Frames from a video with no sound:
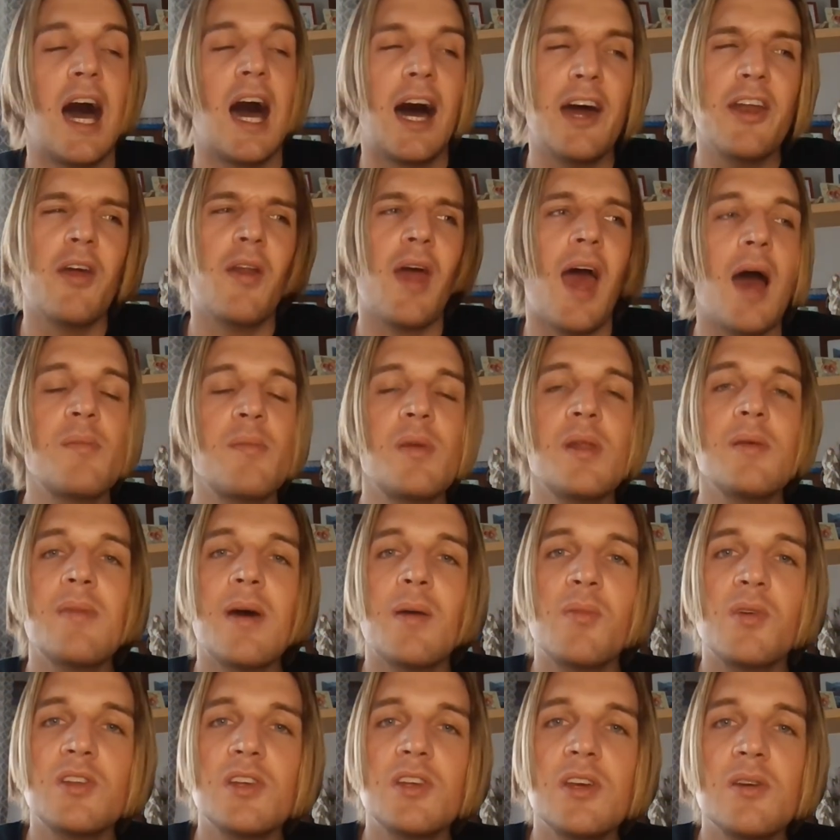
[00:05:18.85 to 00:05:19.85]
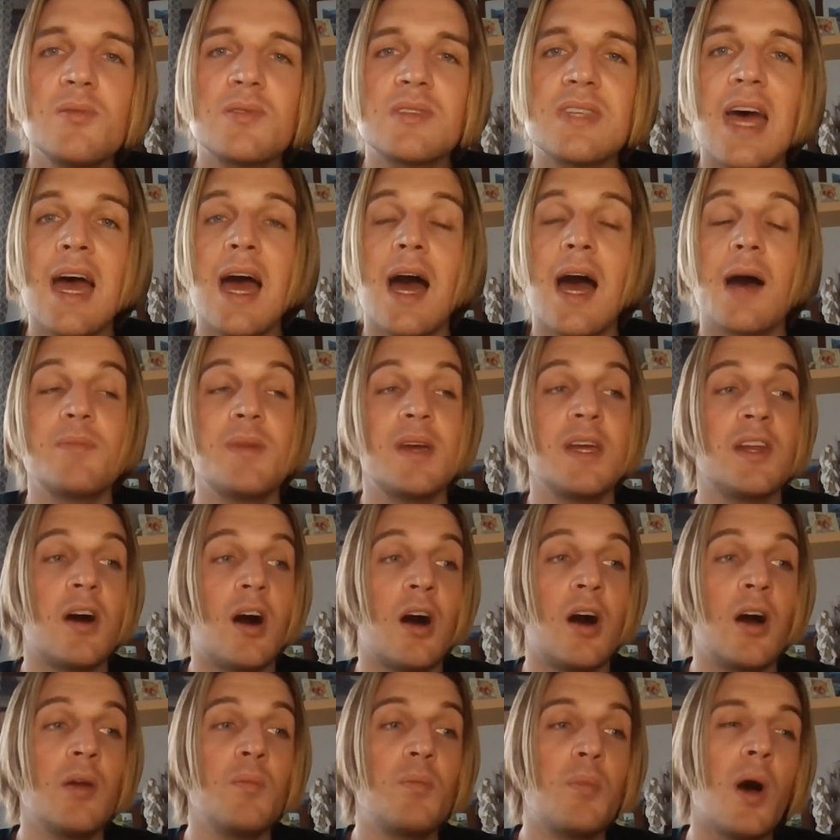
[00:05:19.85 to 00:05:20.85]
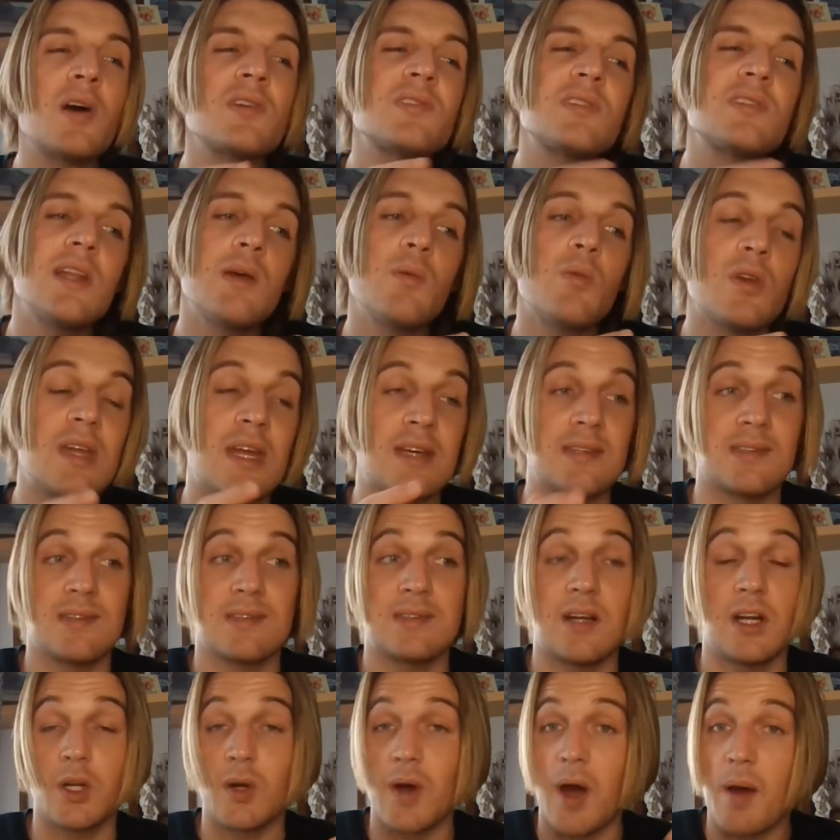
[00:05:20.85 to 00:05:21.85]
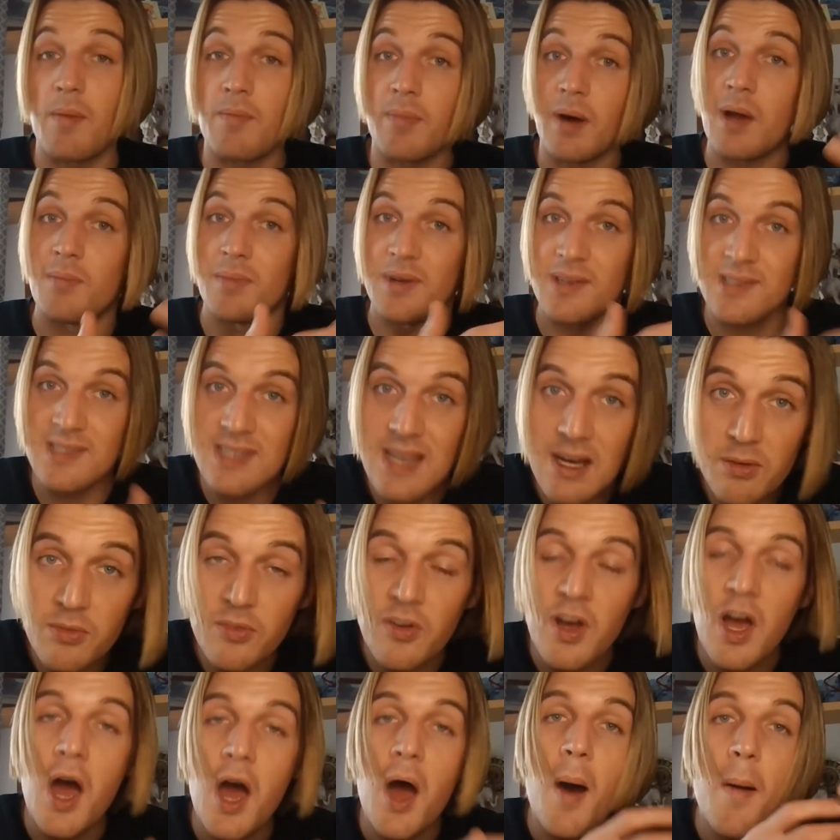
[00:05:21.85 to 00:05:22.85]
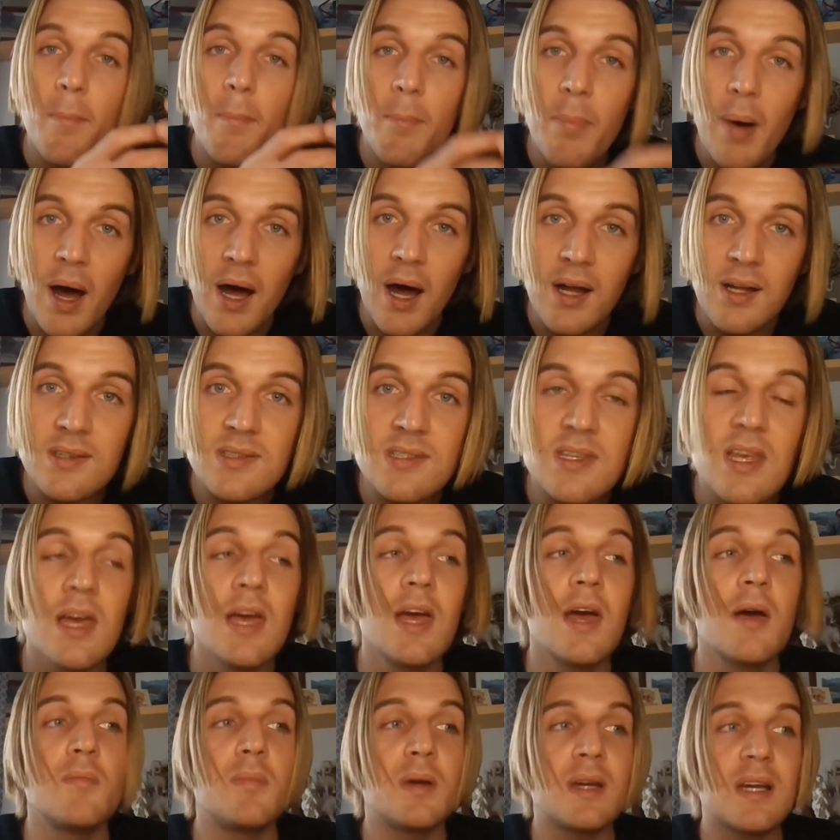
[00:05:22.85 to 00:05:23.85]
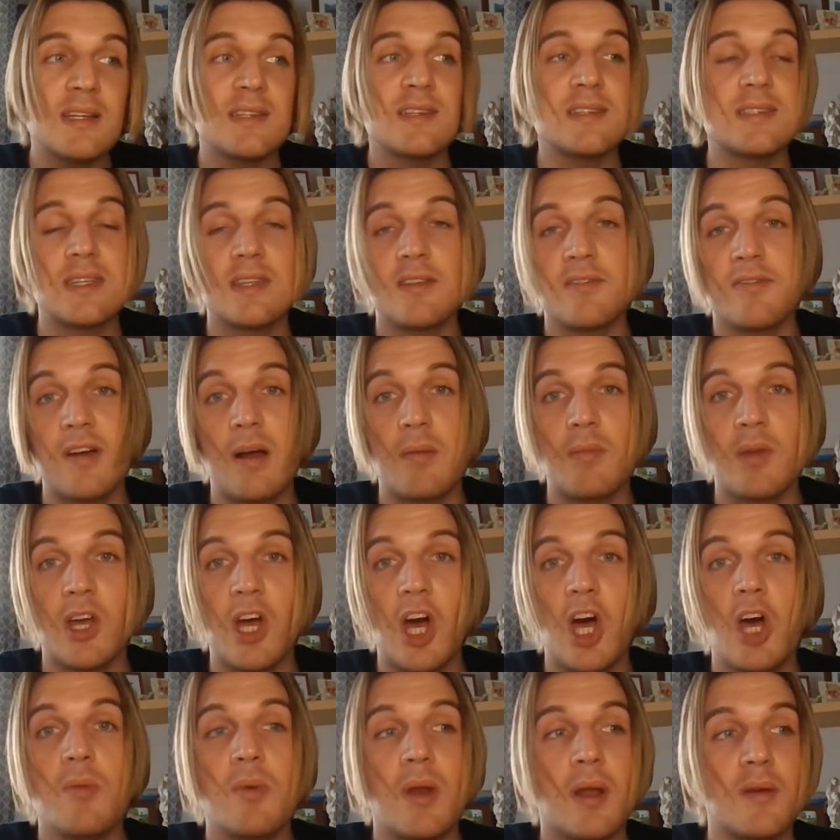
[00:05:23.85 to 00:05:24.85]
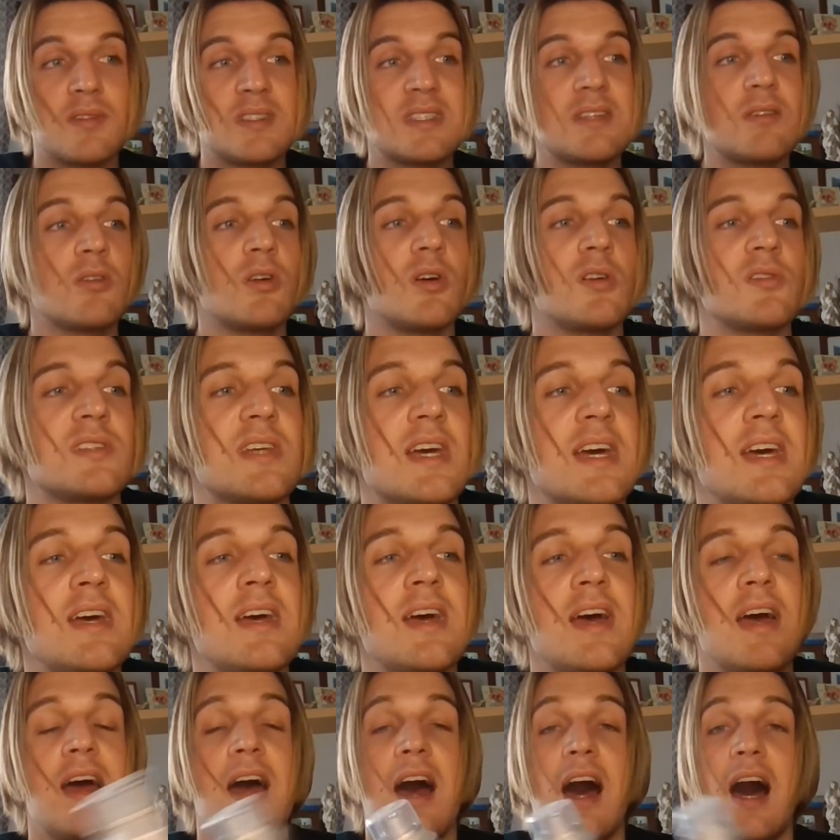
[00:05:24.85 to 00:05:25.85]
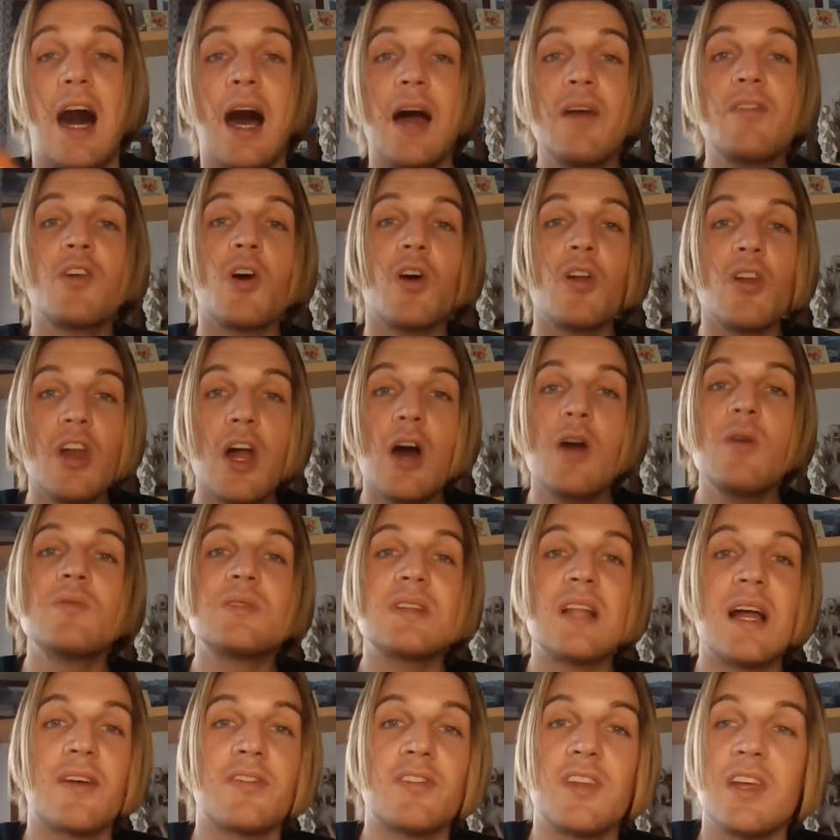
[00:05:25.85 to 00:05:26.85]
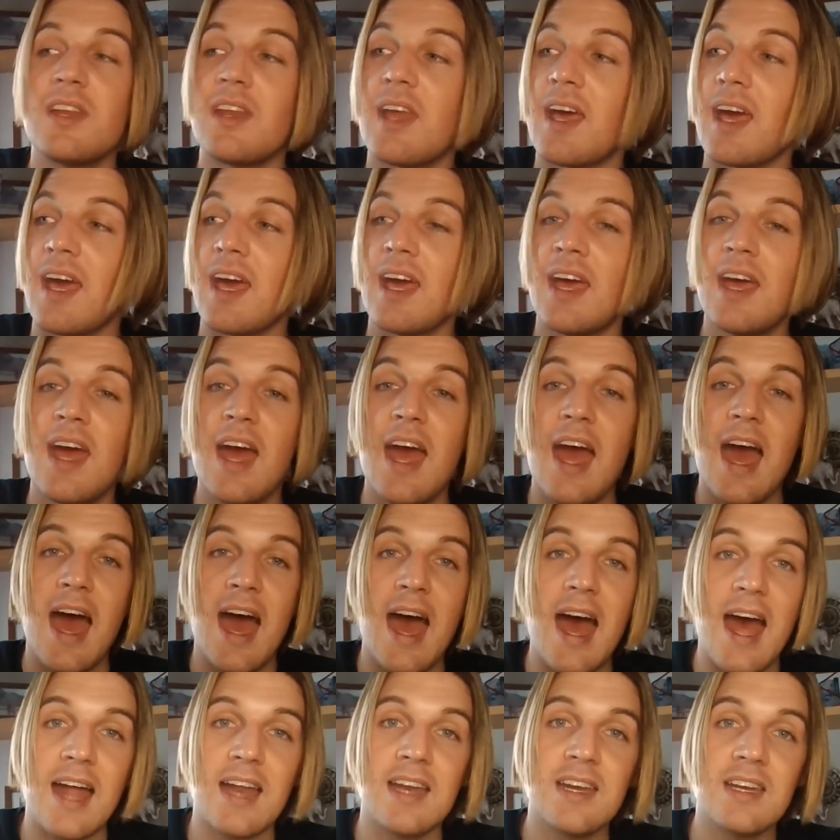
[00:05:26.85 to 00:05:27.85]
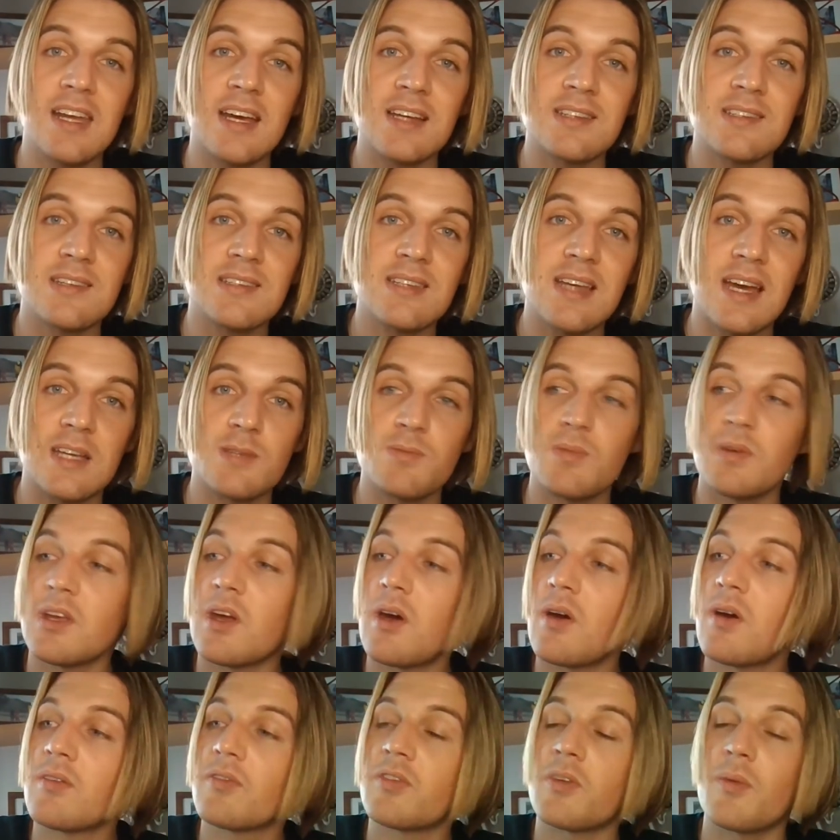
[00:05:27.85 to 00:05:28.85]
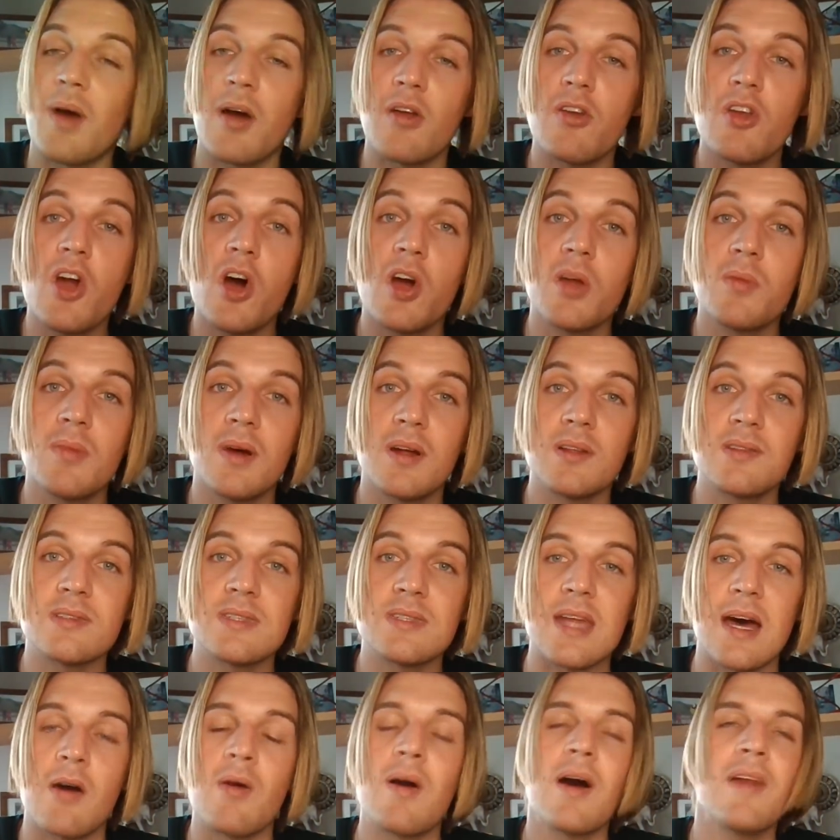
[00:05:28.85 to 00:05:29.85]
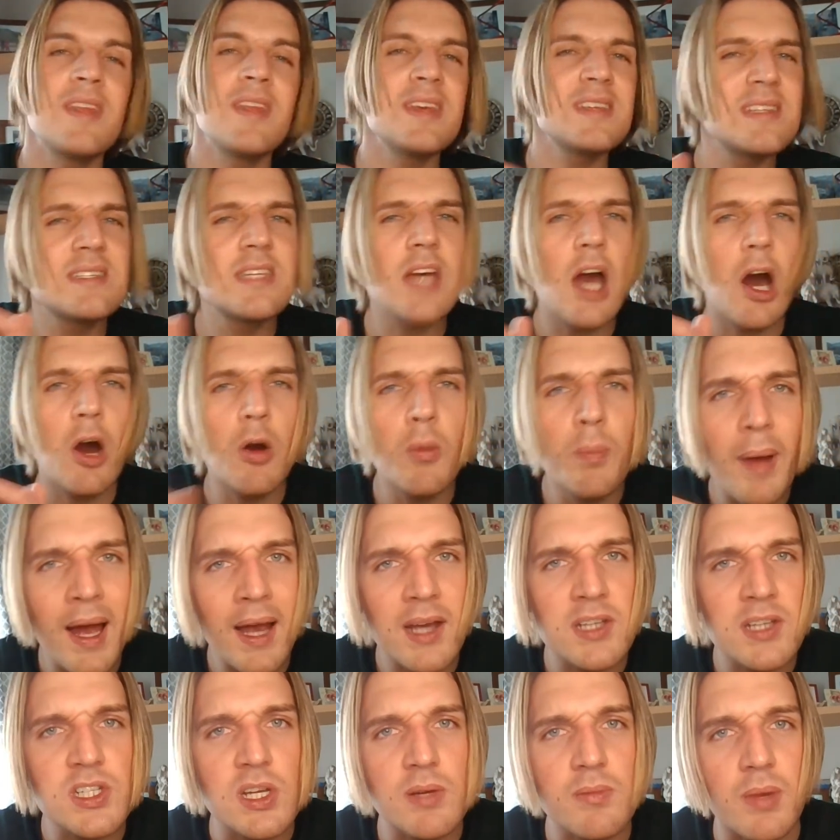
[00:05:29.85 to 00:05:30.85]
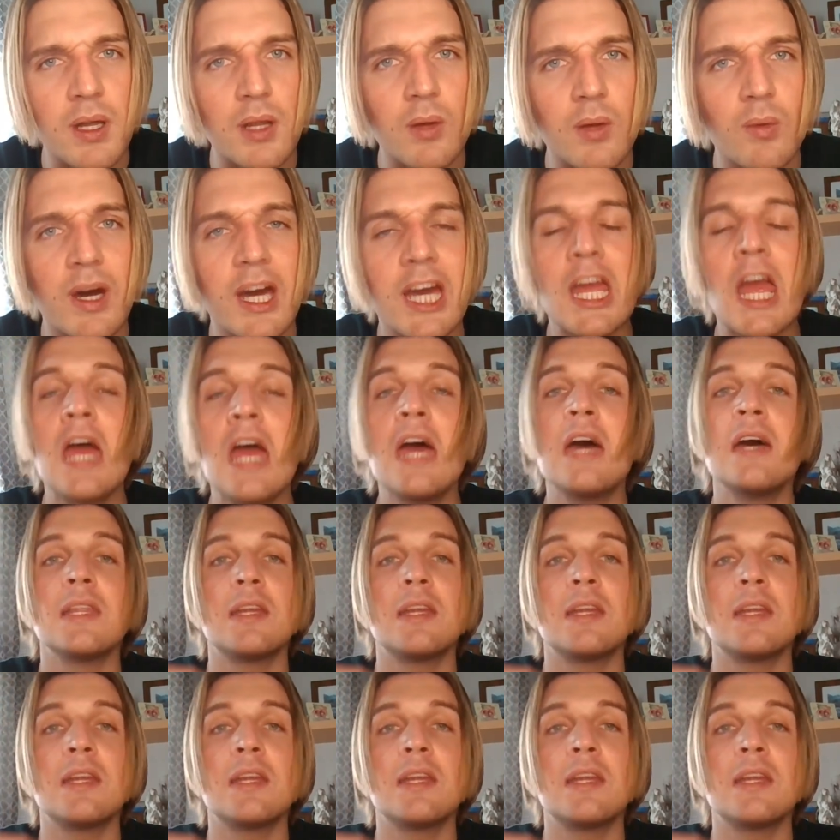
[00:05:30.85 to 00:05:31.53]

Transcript: I don't know how many men would use that. I mean, I personally wouldn't necessarily go out and buy it myself, but because it's in the family home and I've still got it, I've got loads left in here, and as I say, it's been going for about nine months now, and this is the old packaging, by the way.